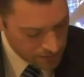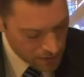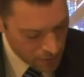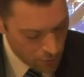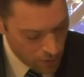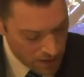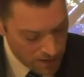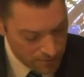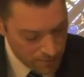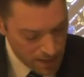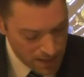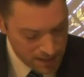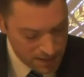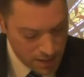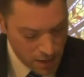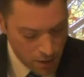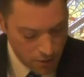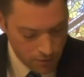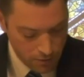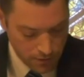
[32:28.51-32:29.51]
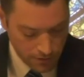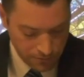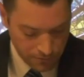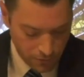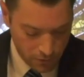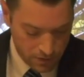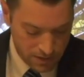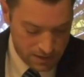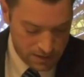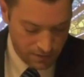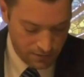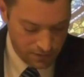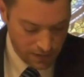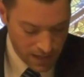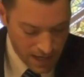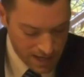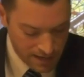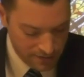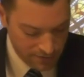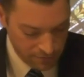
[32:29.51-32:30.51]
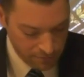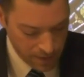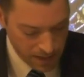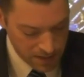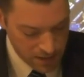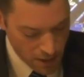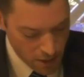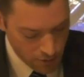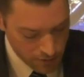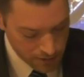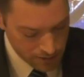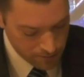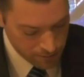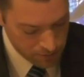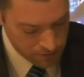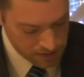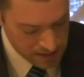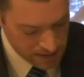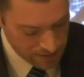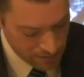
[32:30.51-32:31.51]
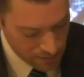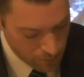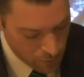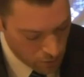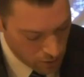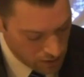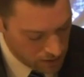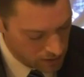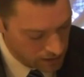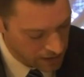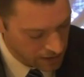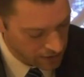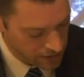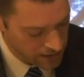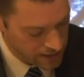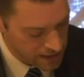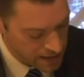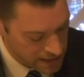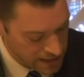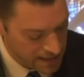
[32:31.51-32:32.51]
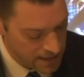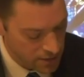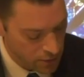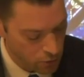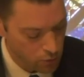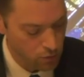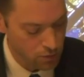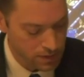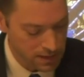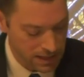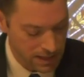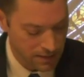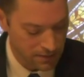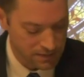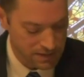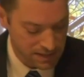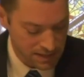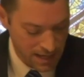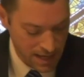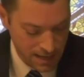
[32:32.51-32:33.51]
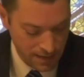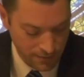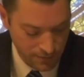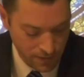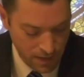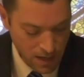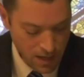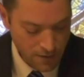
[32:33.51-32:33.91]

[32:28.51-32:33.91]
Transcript: that one might know the fullness of life by knowing and perceiving more clearly He who gives life.